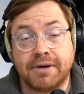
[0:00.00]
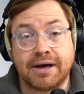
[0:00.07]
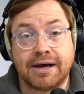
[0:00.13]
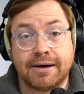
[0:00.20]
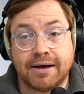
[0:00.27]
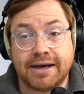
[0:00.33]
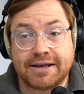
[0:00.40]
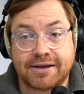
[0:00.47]

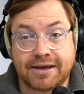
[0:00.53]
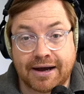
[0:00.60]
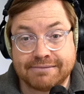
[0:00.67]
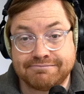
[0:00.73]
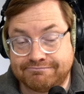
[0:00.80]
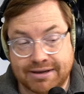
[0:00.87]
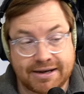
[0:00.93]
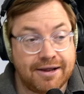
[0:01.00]
I
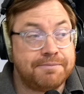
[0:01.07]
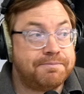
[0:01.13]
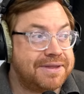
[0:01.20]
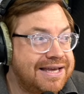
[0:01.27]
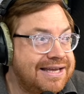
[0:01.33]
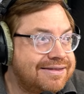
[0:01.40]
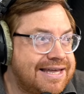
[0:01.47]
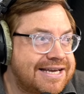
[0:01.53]
don't know, but
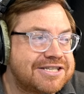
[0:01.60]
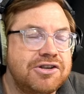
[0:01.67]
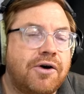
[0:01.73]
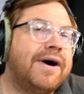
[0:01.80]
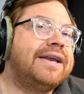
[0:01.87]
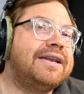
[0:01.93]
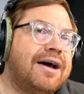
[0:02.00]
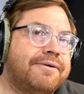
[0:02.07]
there's
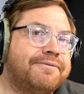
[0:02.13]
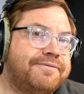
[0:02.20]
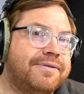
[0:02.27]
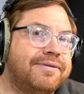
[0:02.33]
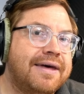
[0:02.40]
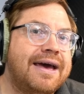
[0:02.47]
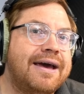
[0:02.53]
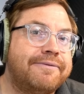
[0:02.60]
not enough
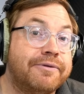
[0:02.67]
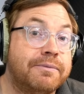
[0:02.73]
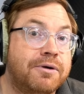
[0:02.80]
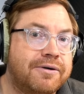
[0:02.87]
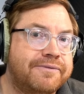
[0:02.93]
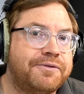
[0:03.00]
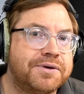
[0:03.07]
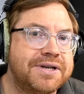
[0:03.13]
there for
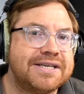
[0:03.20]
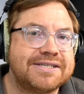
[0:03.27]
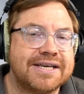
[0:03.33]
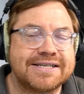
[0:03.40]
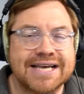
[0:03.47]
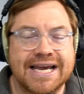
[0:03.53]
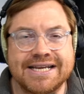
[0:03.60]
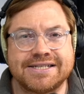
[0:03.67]
more
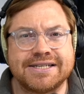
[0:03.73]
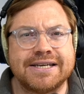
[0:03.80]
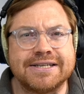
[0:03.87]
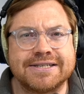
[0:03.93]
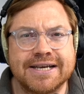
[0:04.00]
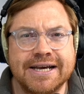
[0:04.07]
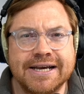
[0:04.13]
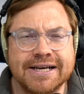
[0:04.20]

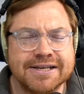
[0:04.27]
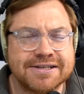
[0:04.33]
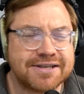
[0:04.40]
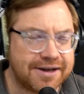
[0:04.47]
4680s.